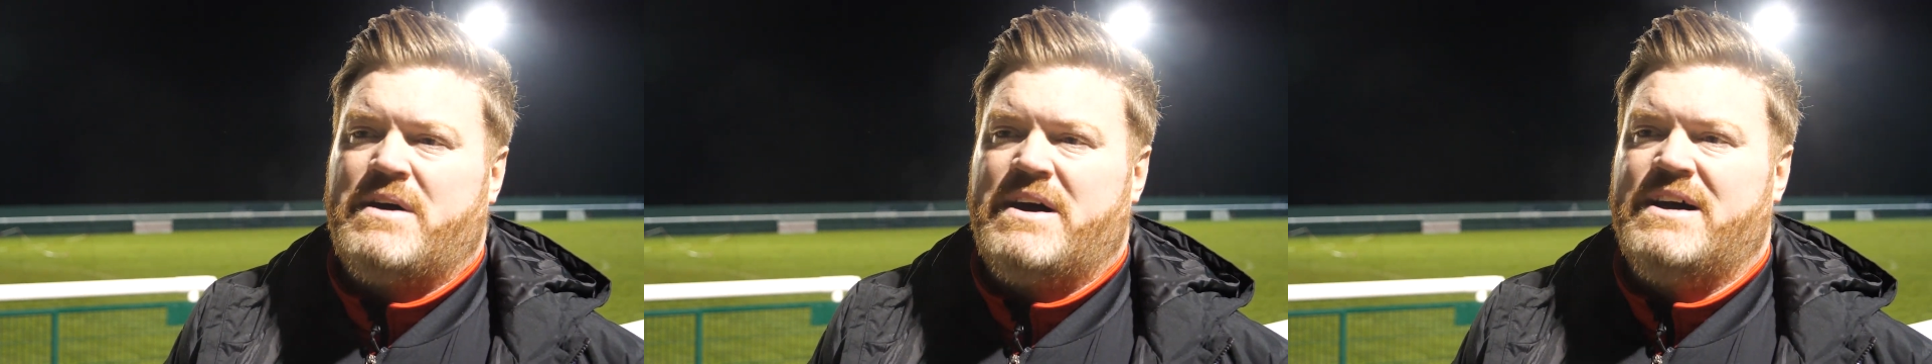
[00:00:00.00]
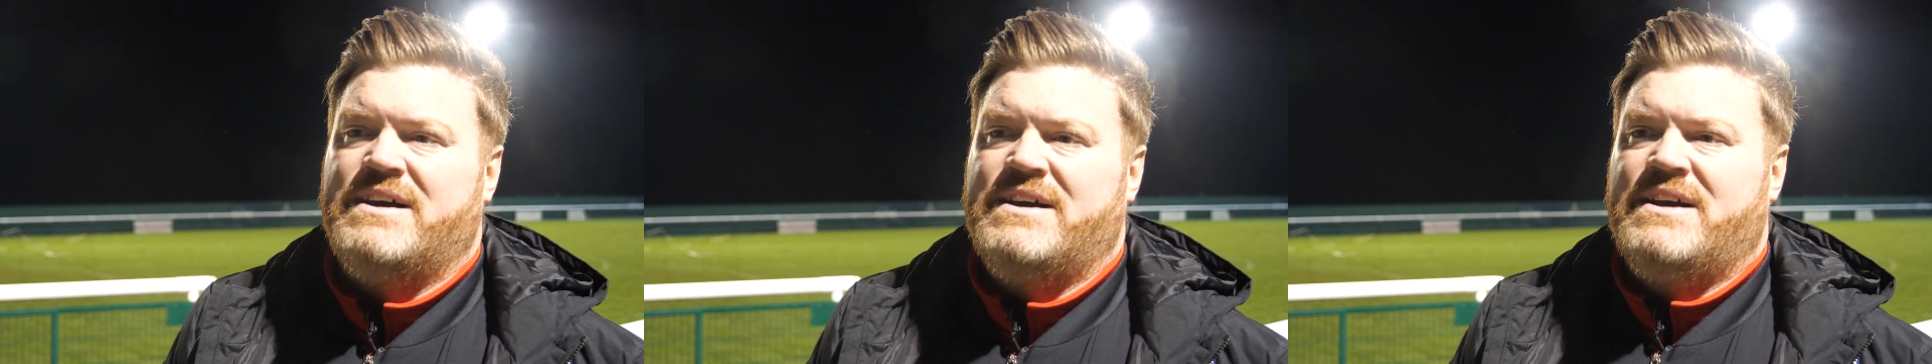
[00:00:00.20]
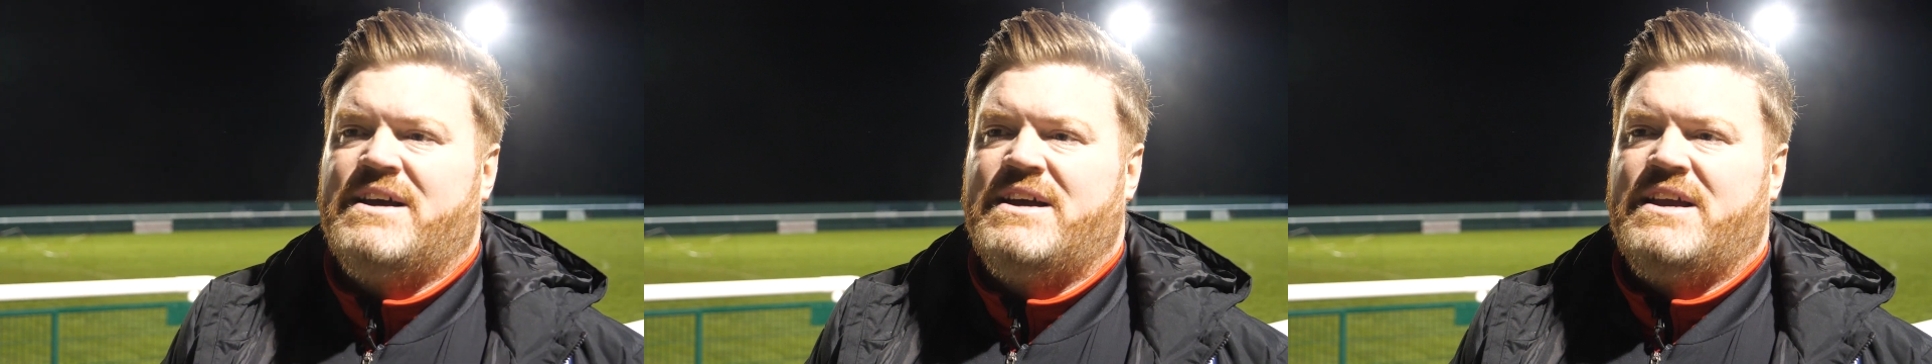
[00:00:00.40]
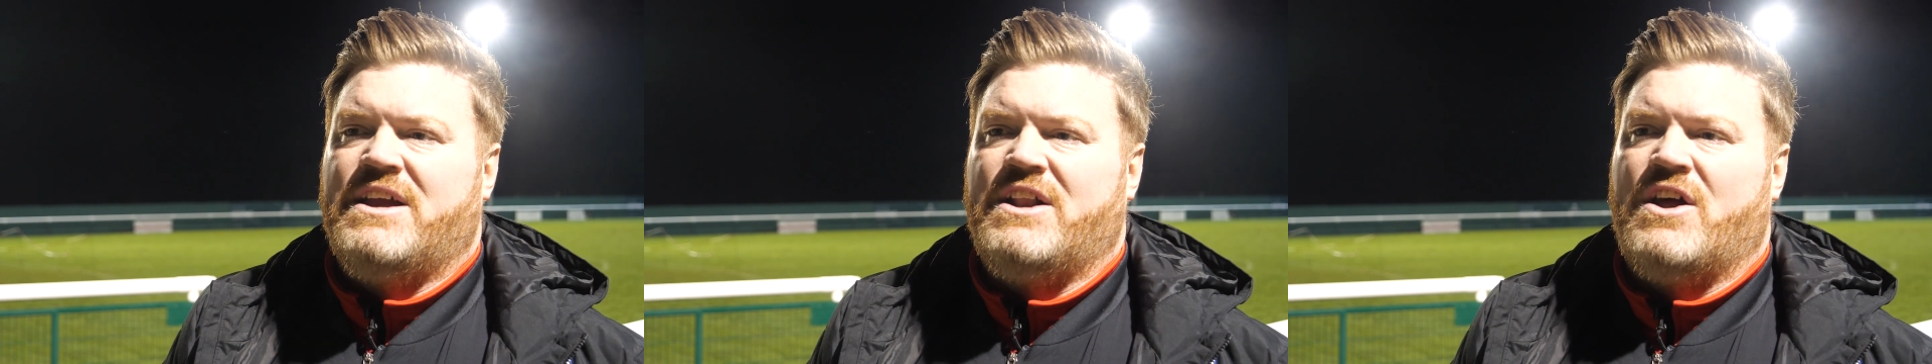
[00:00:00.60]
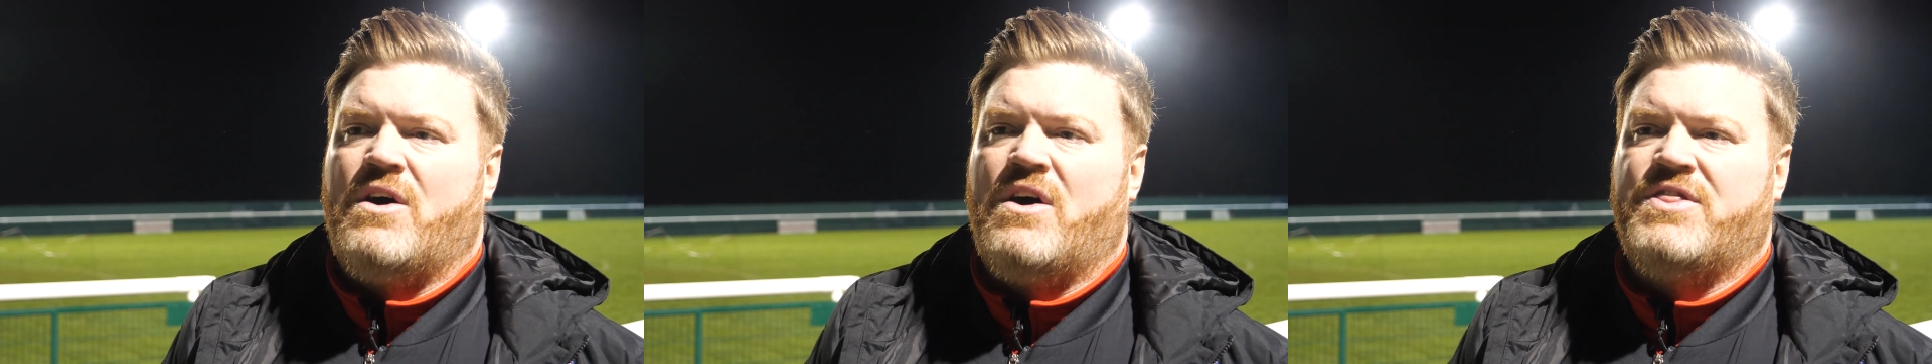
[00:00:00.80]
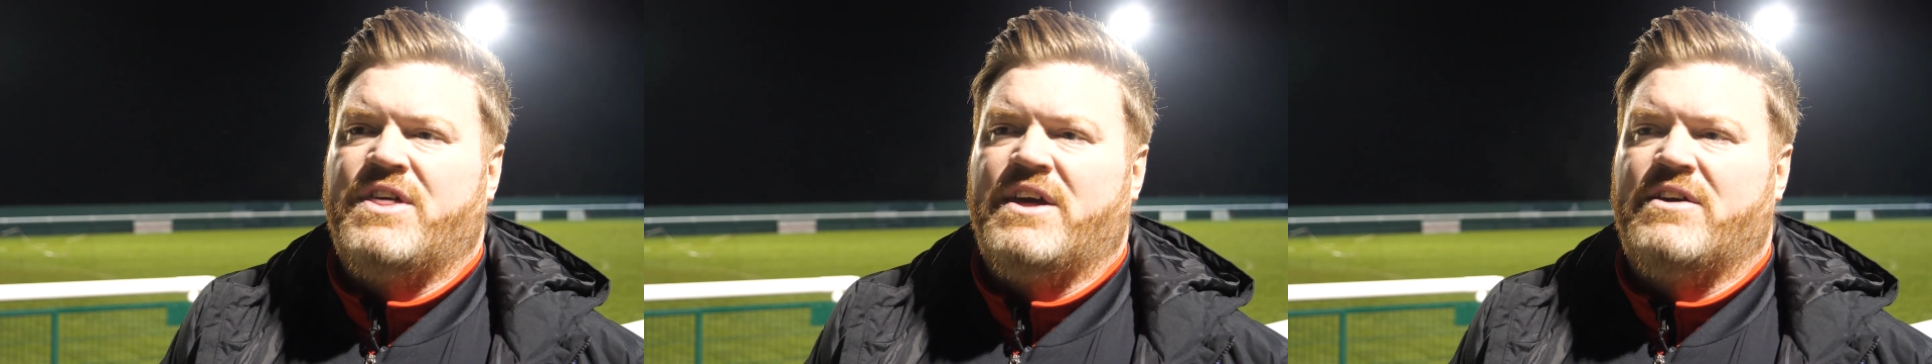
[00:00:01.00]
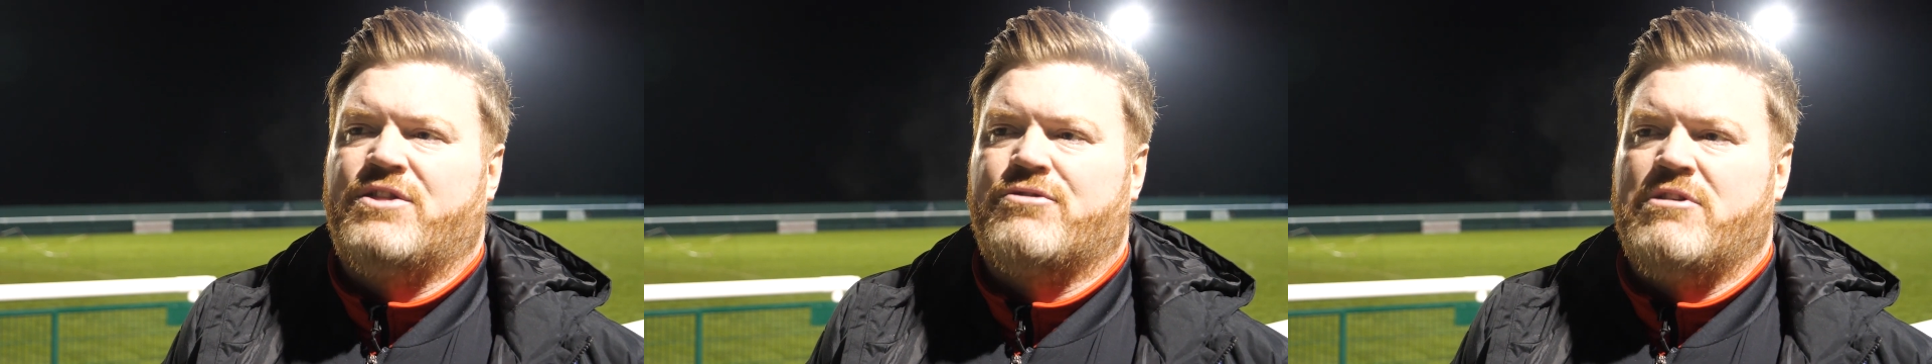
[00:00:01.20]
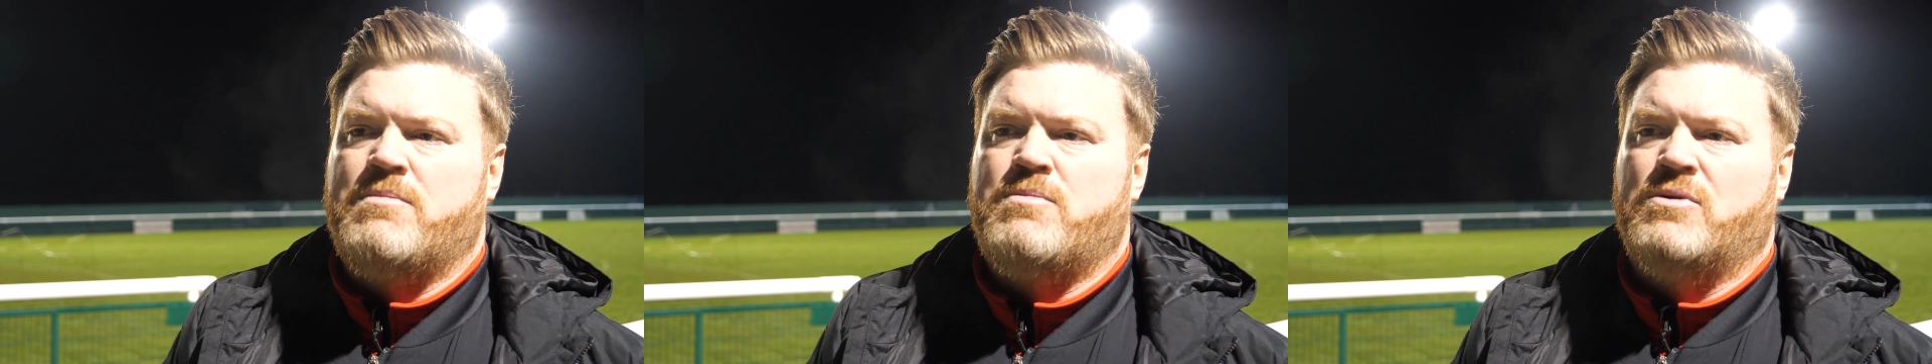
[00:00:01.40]
But, you know, I think
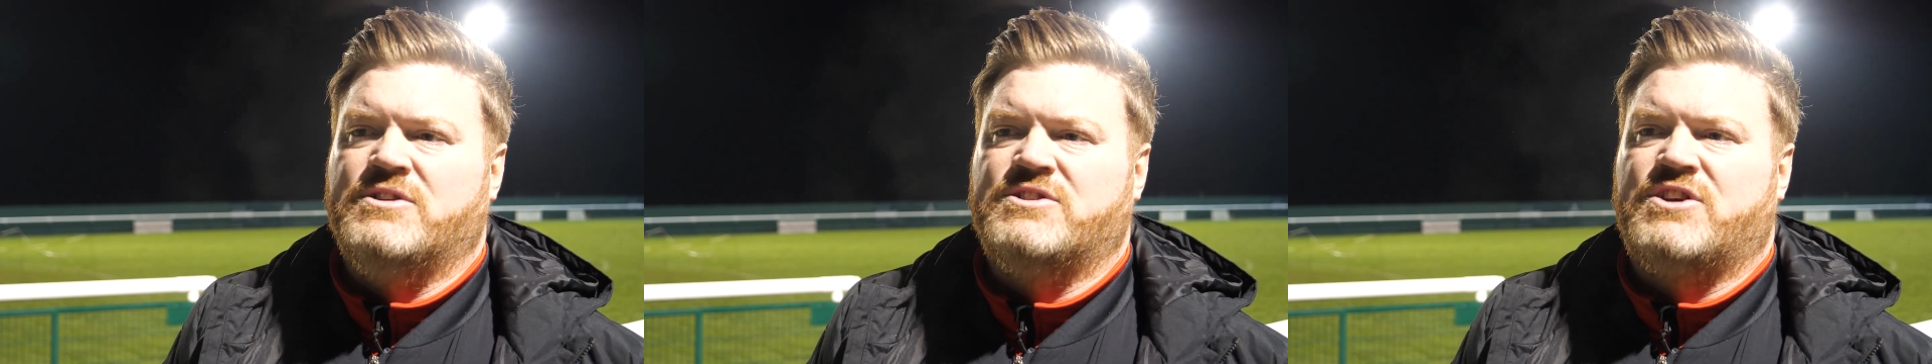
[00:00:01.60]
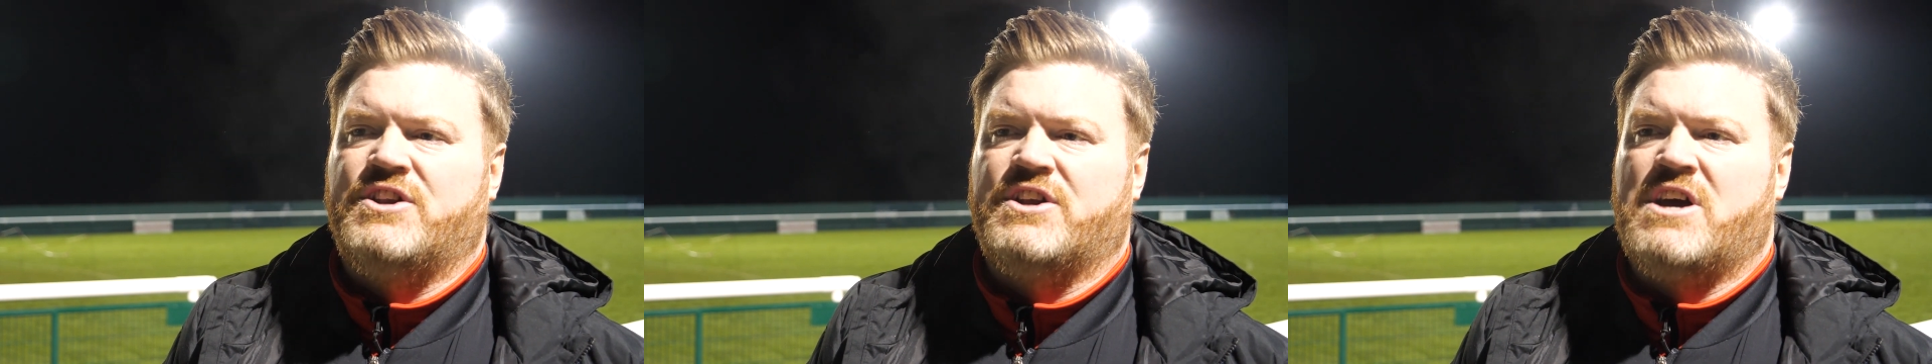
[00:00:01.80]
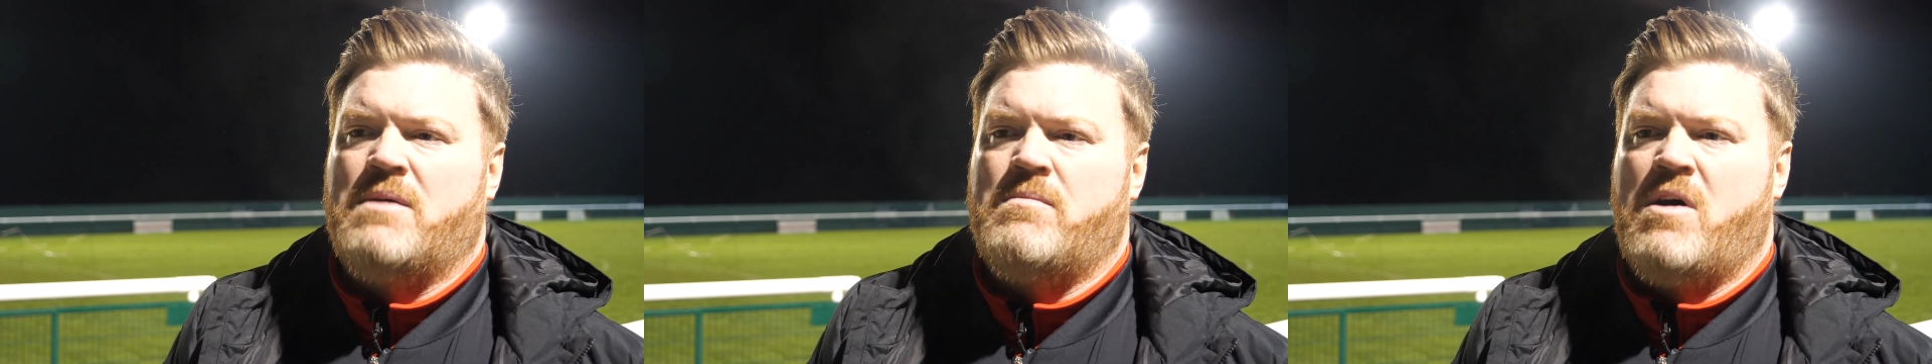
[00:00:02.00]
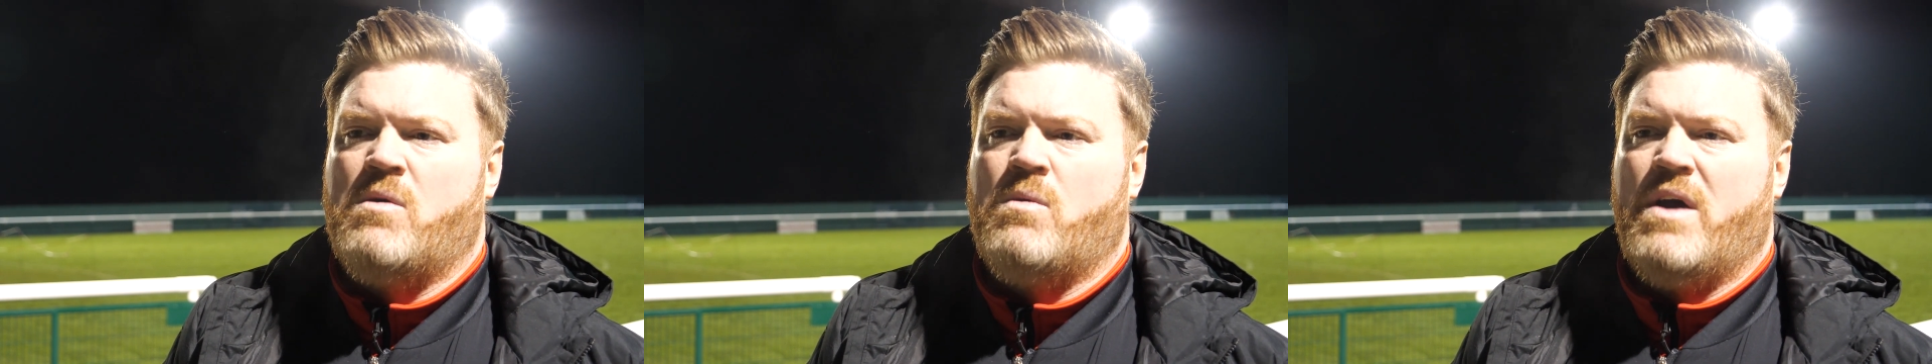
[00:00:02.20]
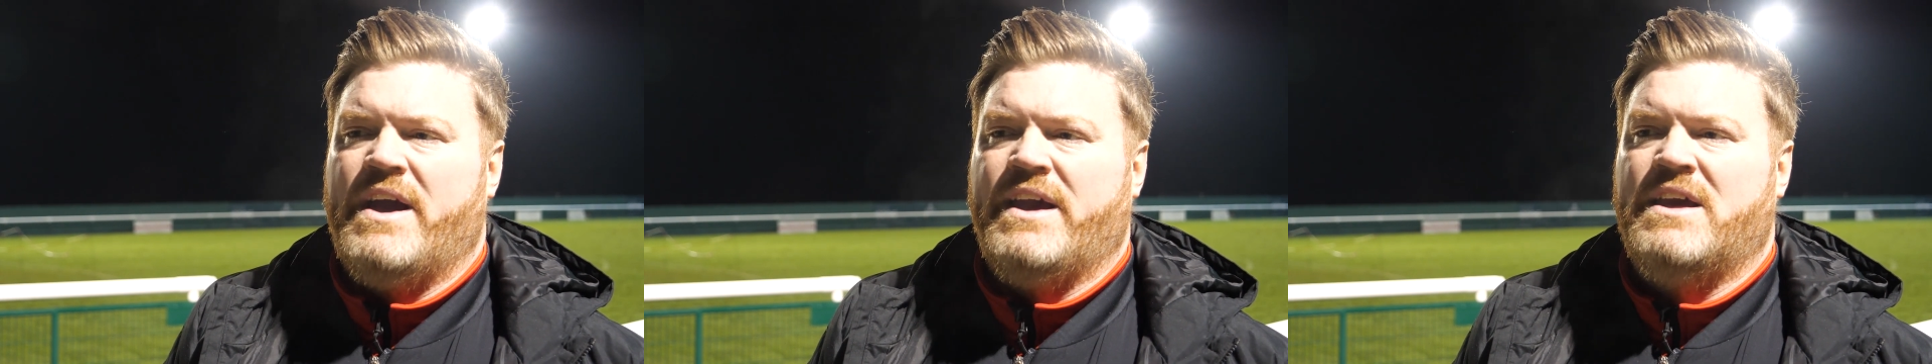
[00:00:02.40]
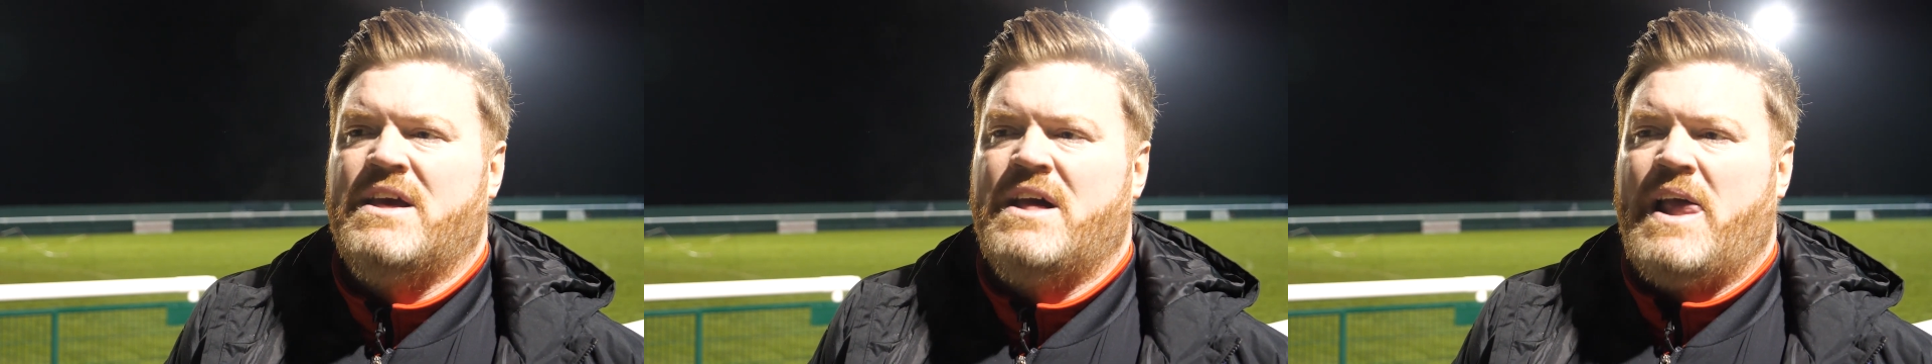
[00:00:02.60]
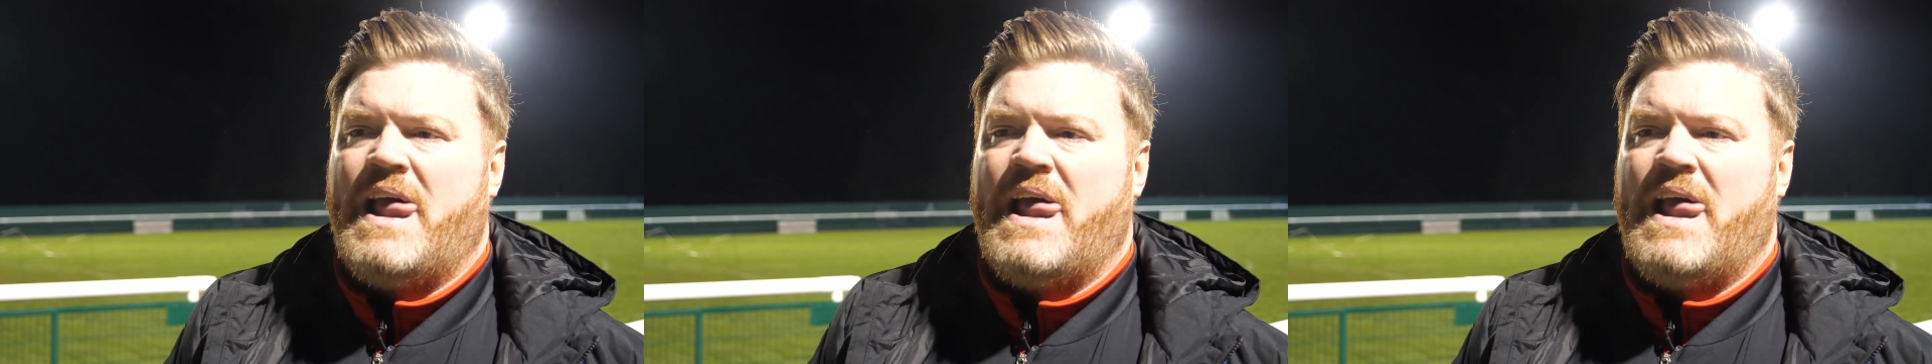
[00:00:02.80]
3 points could have come our way